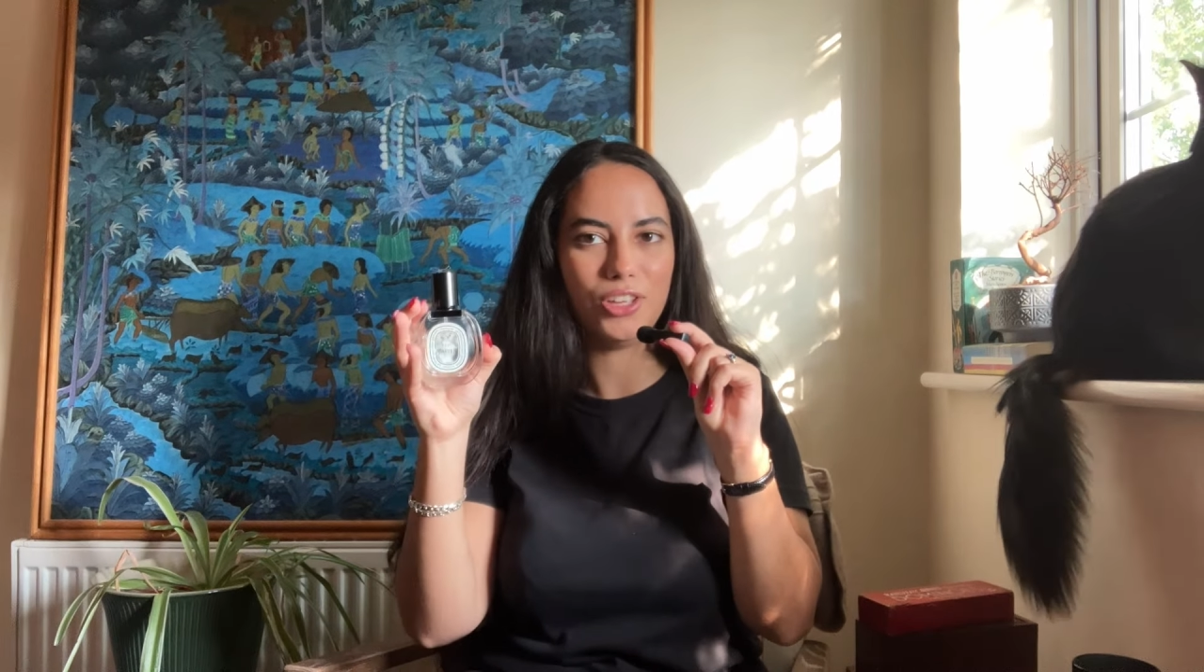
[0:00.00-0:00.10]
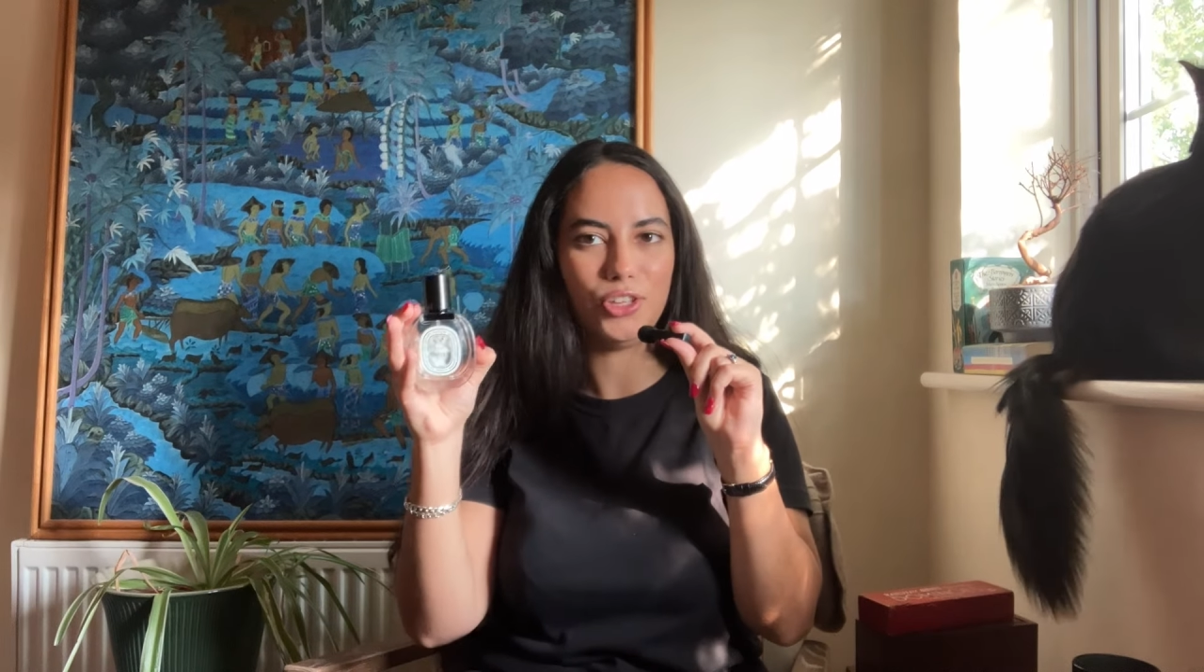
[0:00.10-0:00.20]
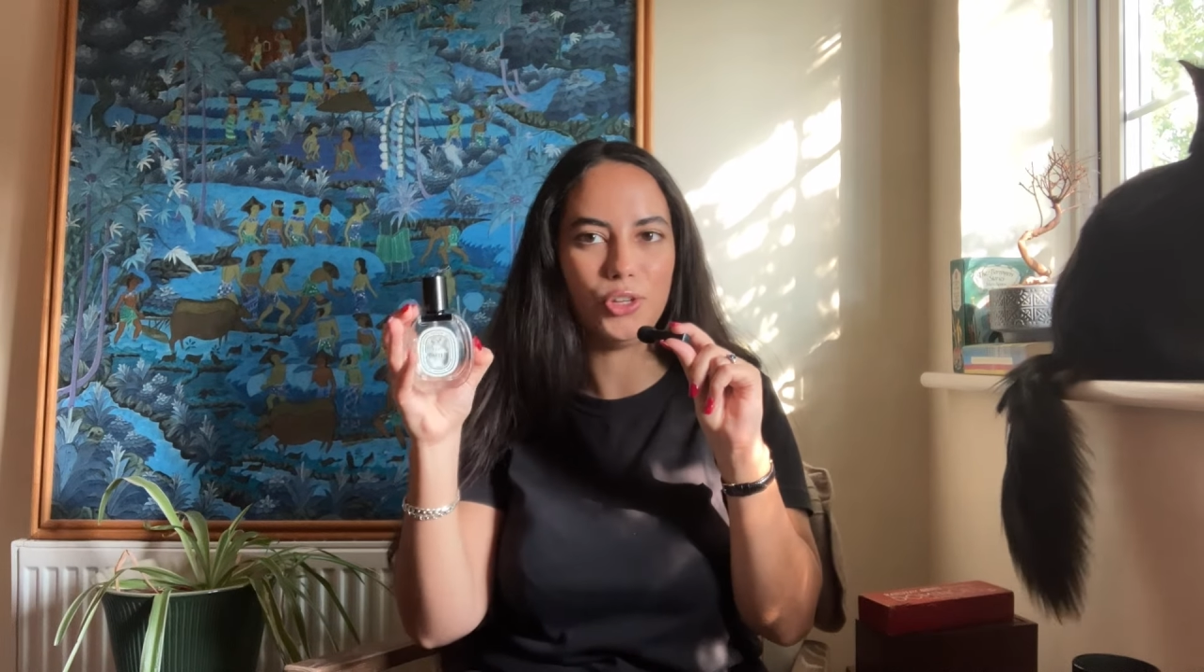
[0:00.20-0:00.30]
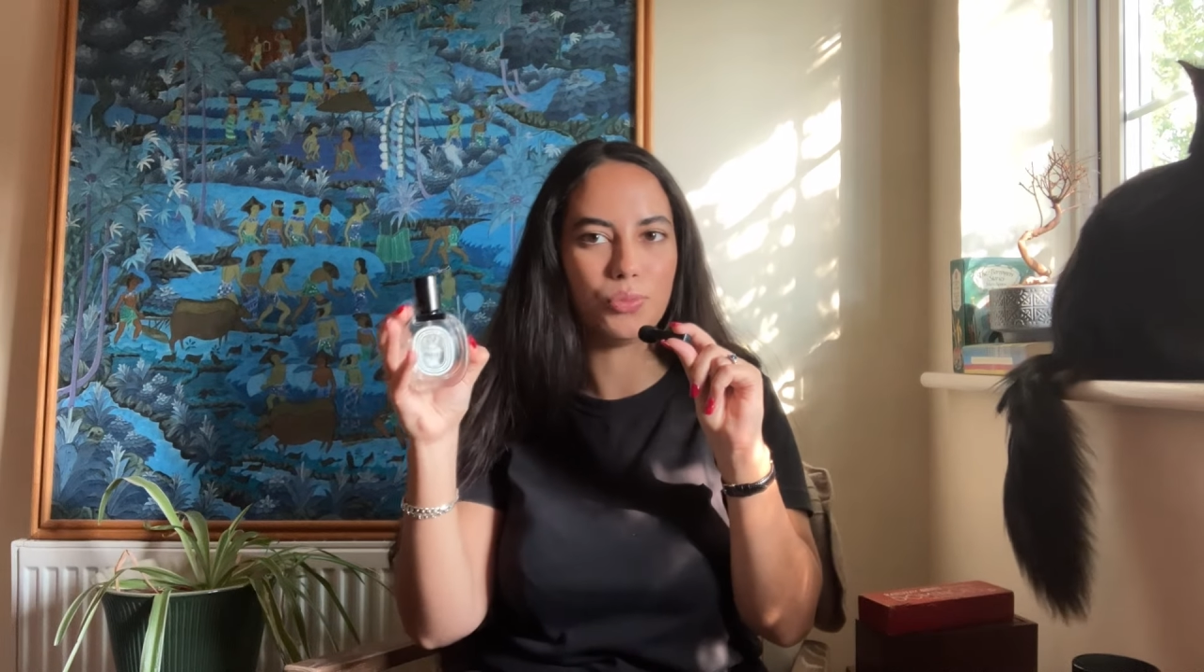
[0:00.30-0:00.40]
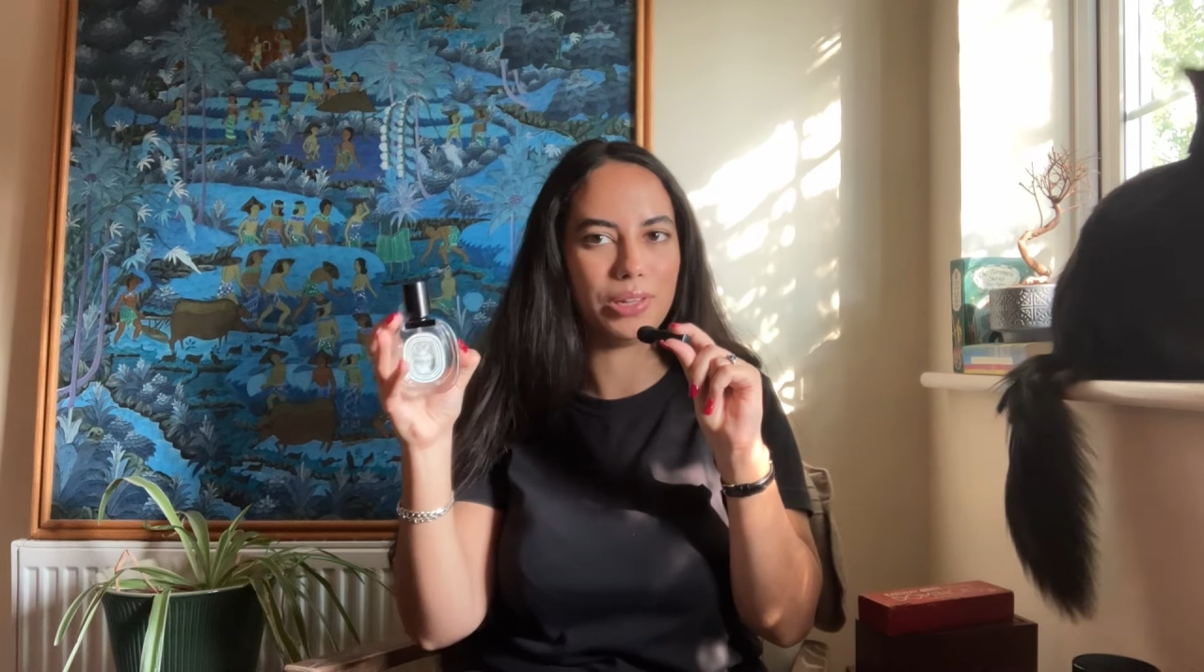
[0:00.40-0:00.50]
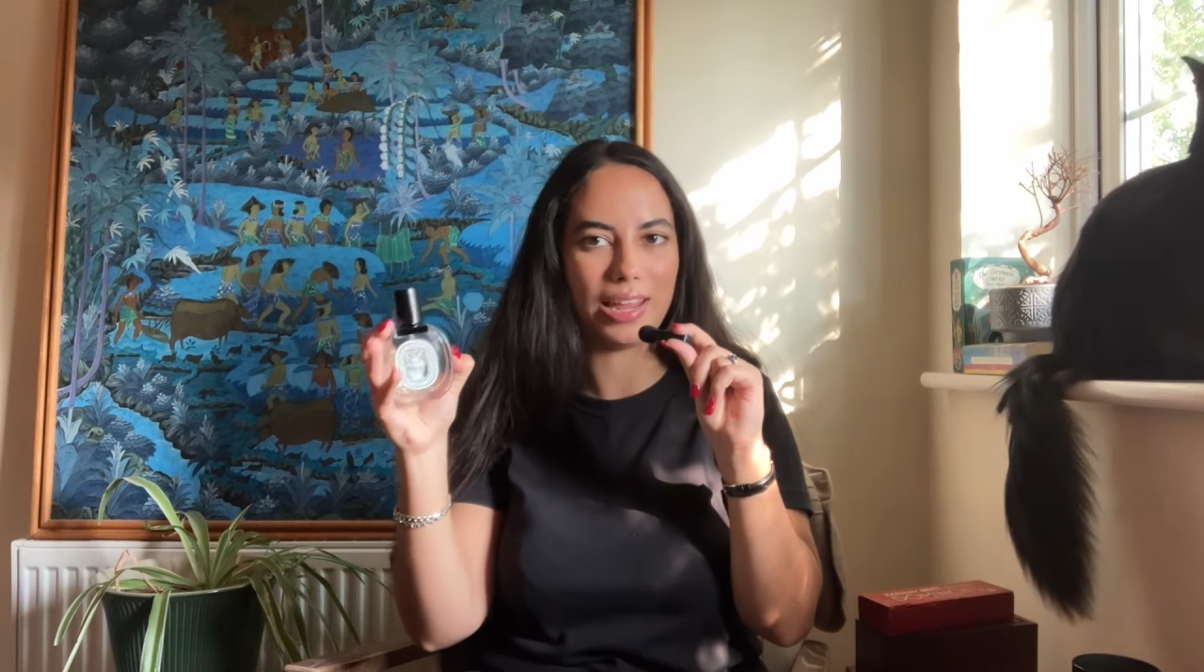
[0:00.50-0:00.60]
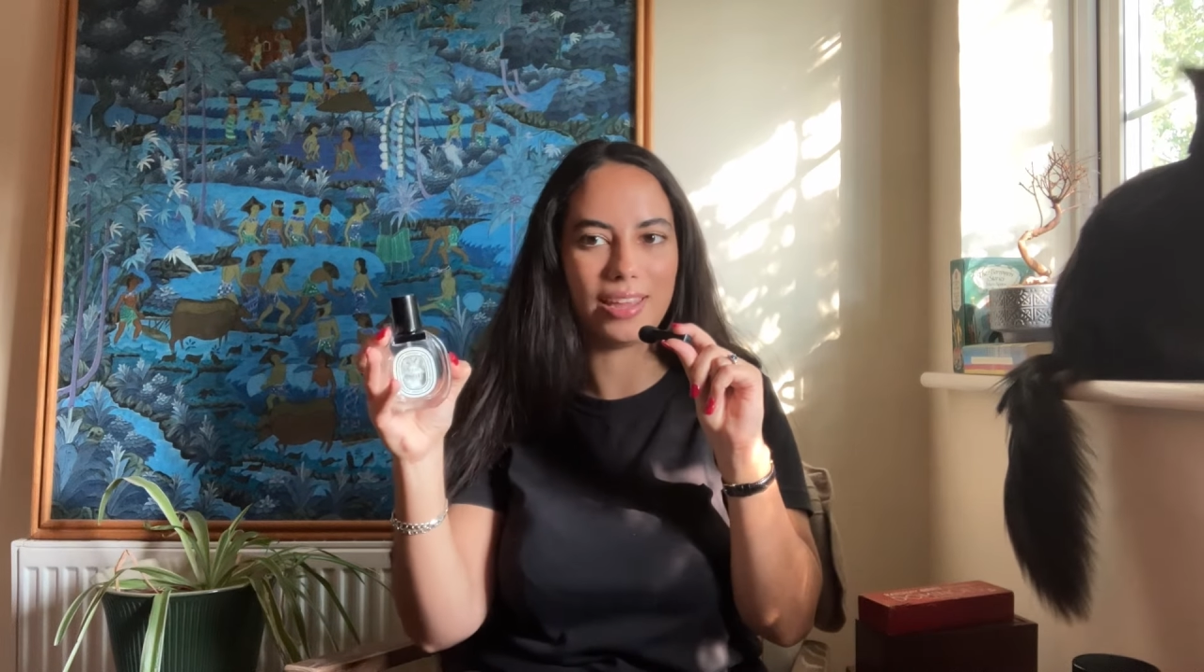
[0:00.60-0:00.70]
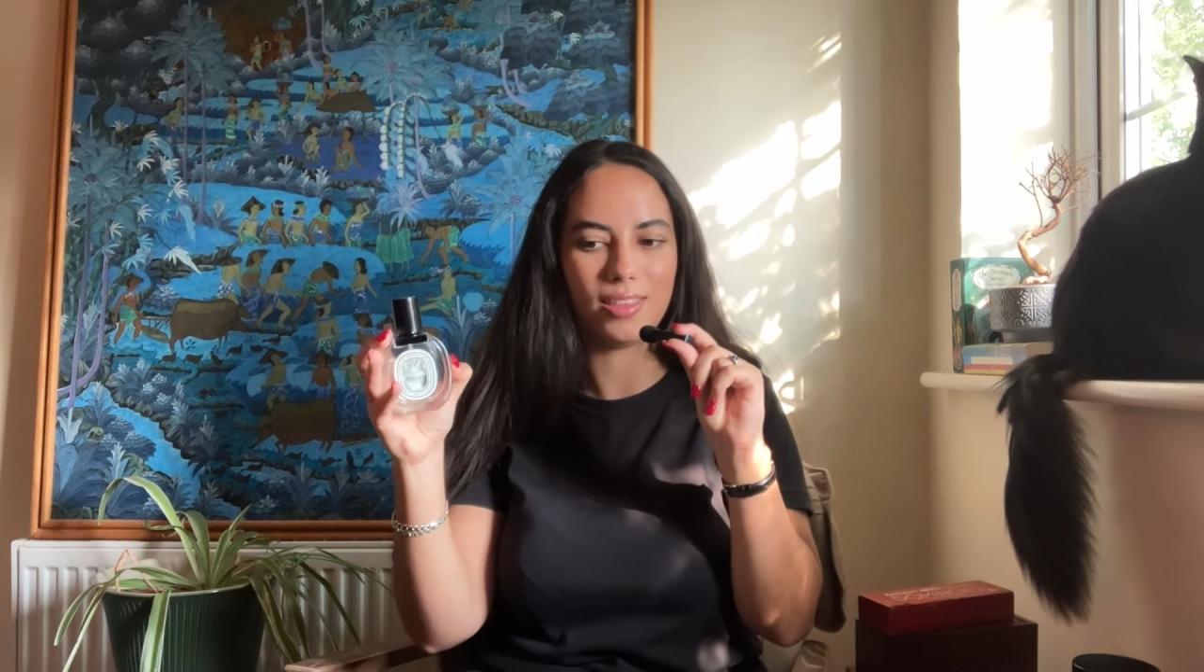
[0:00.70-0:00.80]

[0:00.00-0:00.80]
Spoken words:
you will like